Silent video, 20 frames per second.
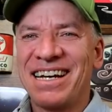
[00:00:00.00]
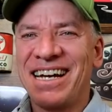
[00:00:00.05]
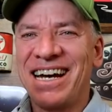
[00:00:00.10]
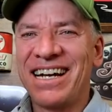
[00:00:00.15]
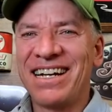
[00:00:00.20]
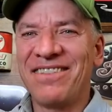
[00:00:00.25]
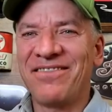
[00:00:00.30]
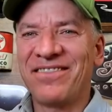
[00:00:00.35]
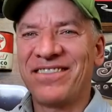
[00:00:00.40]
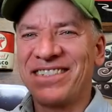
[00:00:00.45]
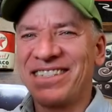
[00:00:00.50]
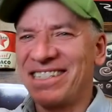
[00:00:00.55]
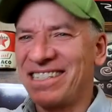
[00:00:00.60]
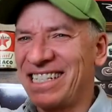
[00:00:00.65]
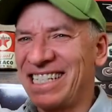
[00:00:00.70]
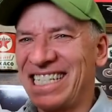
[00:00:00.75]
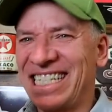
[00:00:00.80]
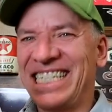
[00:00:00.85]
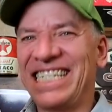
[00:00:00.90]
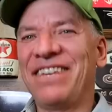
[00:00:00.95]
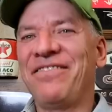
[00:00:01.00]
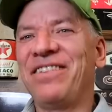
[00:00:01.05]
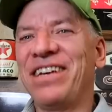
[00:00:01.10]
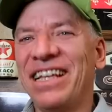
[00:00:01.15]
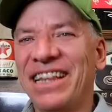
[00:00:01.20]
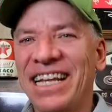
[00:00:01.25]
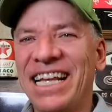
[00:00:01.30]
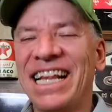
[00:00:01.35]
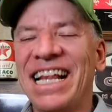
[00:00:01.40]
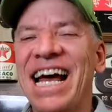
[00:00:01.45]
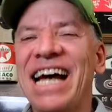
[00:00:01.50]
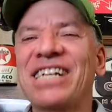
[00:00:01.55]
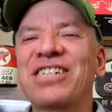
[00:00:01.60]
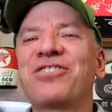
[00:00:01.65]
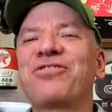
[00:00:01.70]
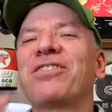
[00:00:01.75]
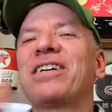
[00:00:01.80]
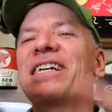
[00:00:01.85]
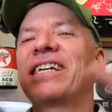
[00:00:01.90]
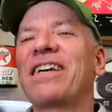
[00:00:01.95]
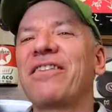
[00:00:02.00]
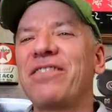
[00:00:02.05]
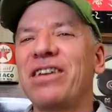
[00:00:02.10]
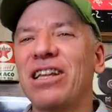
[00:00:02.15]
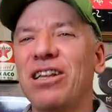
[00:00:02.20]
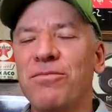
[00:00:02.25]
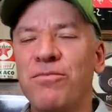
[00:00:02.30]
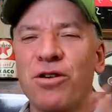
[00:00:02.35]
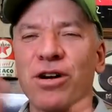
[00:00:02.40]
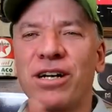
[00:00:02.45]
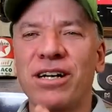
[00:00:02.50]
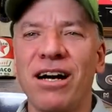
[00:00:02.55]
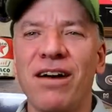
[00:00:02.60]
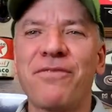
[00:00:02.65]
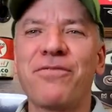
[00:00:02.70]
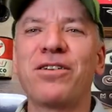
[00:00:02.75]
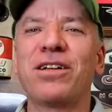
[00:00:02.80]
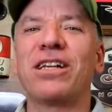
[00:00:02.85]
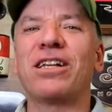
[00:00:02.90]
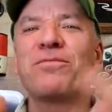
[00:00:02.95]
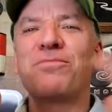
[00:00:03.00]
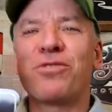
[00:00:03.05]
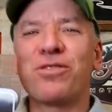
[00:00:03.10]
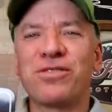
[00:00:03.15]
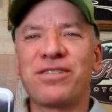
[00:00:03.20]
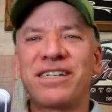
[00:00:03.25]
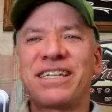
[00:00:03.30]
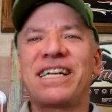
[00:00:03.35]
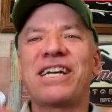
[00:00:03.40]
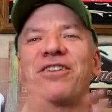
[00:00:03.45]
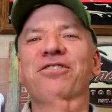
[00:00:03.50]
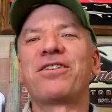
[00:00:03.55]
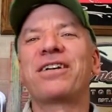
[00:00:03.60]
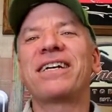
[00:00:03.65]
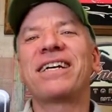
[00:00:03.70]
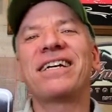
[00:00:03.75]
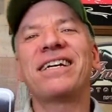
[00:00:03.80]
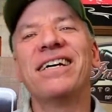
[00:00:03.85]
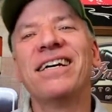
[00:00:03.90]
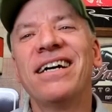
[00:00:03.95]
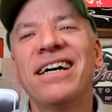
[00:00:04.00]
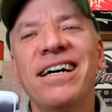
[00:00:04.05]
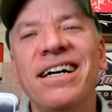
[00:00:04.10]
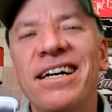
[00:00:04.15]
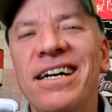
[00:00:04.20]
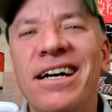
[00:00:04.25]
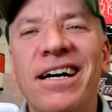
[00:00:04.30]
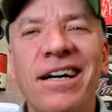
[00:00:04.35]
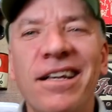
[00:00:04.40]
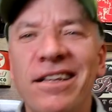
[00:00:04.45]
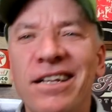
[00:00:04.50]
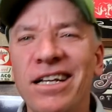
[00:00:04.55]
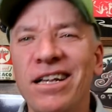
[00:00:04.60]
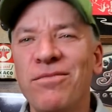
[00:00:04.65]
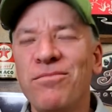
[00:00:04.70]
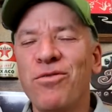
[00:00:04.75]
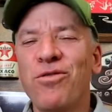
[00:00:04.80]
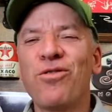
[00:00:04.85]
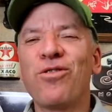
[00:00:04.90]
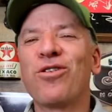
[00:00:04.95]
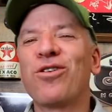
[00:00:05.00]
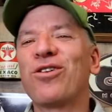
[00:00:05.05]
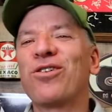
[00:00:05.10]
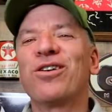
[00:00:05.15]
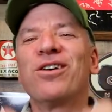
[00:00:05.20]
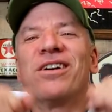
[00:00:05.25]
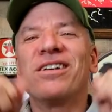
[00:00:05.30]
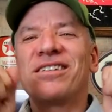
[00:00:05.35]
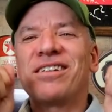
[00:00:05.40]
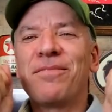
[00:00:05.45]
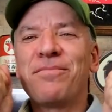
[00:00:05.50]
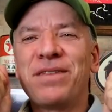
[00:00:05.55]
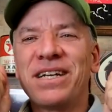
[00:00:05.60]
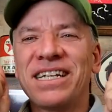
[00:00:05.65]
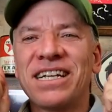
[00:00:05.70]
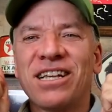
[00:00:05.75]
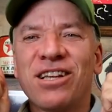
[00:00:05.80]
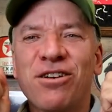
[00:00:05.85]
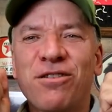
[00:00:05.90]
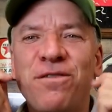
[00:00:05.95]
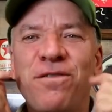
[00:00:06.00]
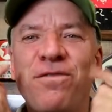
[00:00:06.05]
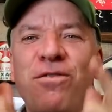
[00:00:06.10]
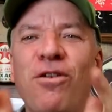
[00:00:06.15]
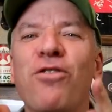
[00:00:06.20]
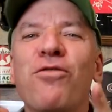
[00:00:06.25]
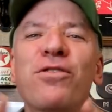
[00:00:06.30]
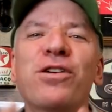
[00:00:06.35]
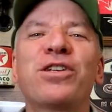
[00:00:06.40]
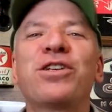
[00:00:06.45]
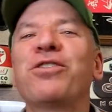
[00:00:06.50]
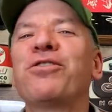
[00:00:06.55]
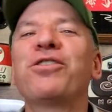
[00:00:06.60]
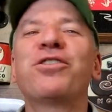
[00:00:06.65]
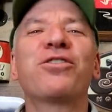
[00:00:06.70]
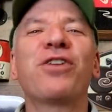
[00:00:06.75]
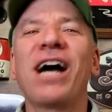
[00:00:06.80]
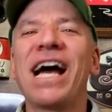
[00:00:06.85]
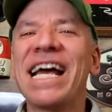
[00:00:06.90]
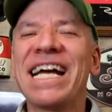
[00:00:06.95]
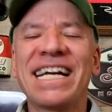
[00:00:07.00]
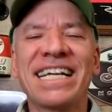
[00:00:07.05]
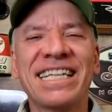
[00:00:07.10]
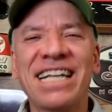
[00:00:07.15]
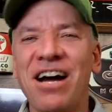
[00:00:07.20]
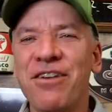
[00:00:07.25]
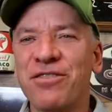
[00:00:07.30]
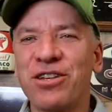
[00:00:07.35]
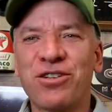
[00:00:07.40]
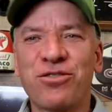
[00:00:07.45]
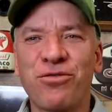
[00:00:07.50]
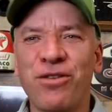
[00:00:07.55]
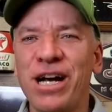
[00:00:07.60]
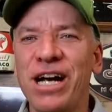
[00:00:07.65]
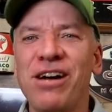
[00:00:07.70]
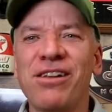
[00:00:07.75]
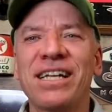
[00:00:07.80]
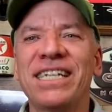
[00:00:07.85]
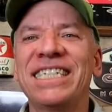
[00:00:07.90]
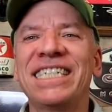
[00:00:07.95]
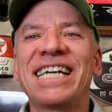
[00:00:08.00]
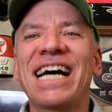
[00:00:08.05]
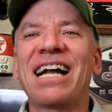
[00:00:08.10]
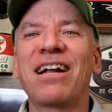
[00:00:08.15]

kind of give you a little extra, give you a little more comfort, a little more security, a little more something to look forward to. You're hiking down the trail and you